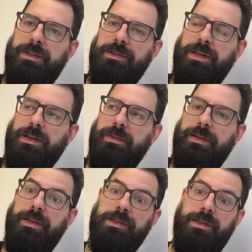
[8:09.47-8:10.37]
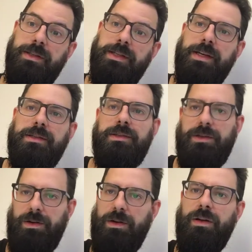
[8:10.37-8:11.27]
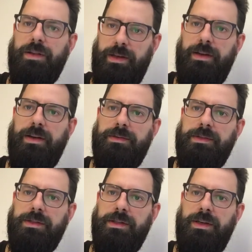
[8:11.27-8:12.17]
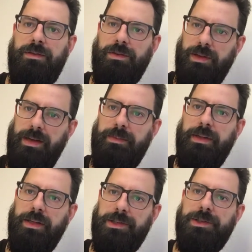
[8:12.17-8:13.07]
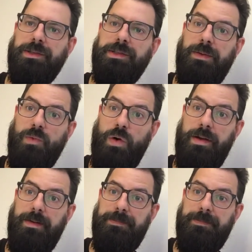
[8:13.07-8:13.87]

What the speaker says: There's not going to be things on the test that aren't on the handouts for lab and lecture exam 1.